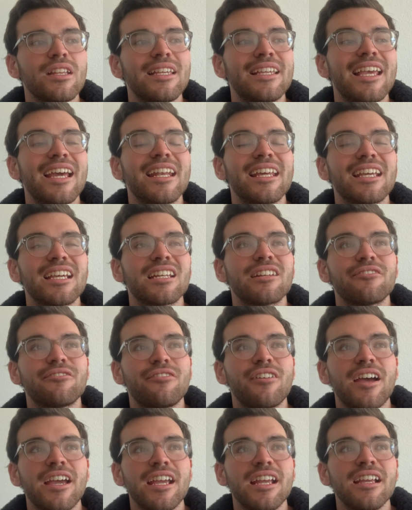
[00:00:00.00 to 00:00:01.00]
getting in a
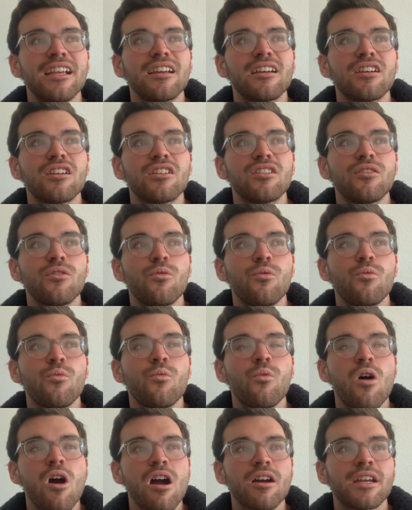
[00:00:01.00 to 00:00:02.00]
fight,
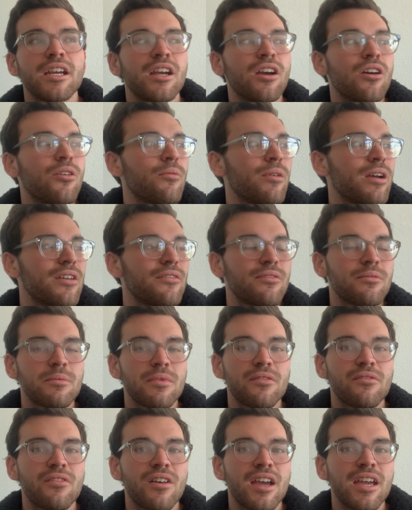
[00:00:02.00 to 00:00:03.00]
walking away from the
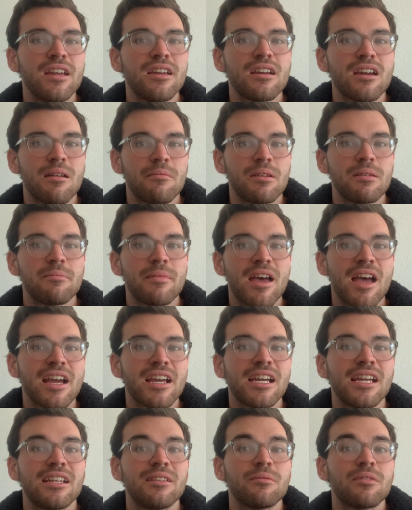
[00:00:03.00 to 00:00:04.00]
fight, coming
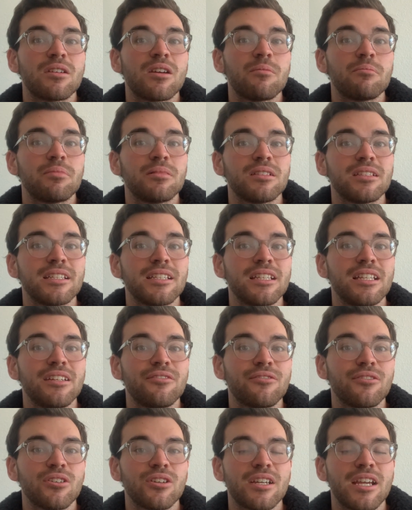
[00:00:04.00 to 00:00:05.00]
back and completely
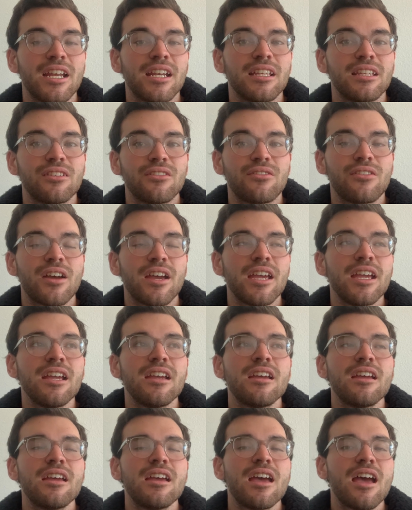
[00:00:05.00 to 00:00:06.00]
forgetting the fight
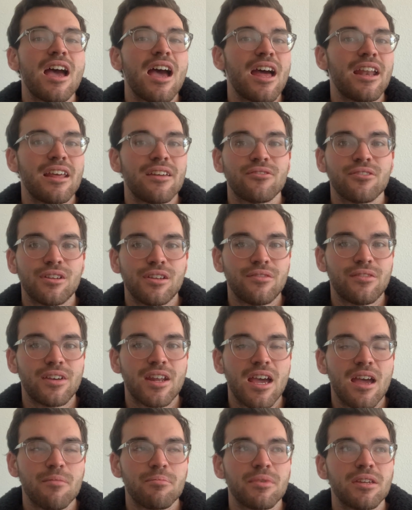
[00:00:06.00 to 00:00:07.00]
had ever even
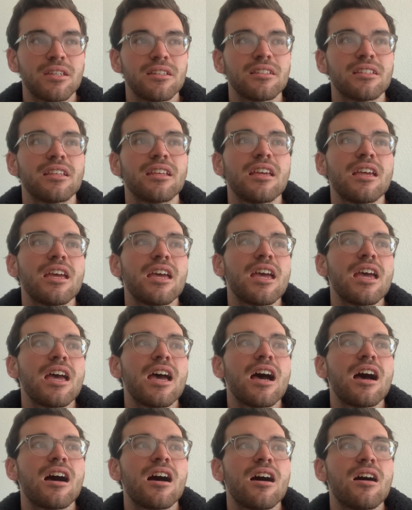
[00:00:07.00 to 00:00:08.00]
happened.
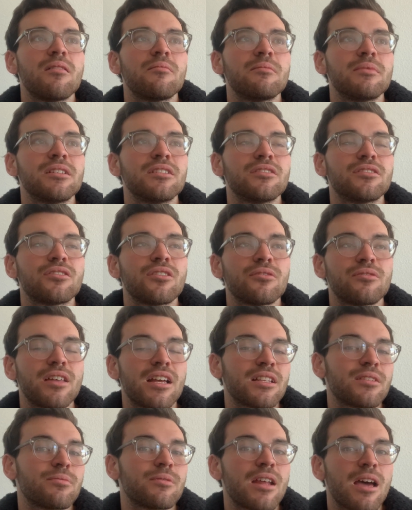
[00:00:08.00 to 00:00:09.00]
And so
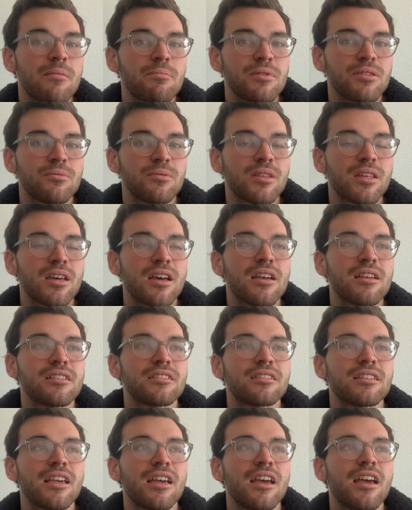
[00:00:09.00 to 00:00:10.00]
that's what happened with
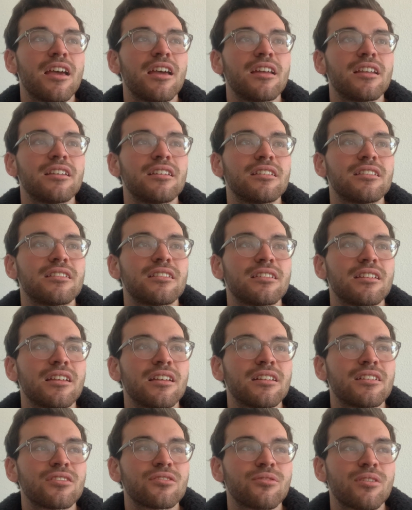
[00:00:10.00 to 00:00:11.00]
us, and
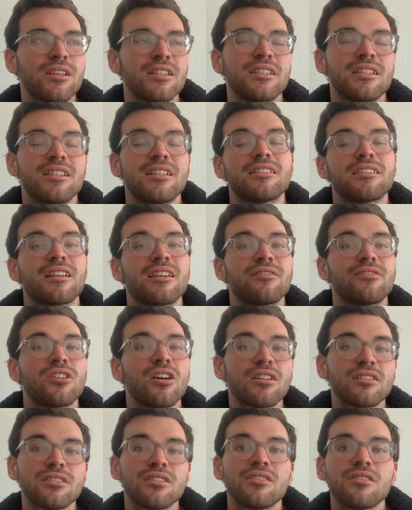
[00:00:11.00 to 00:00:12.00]
it's crazy because I've
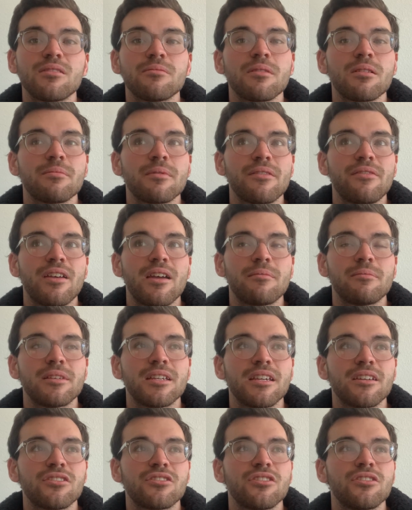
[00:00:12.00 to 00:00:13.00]
talked to her about my
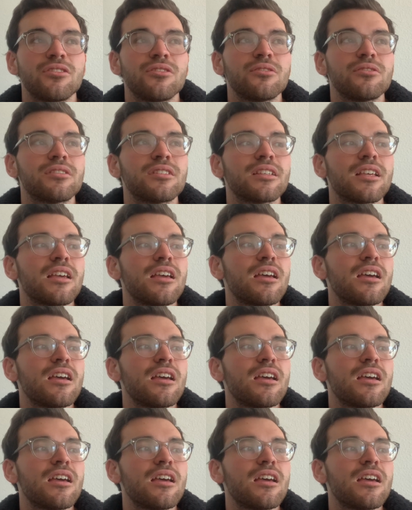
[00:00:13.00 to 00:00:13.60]
family issues,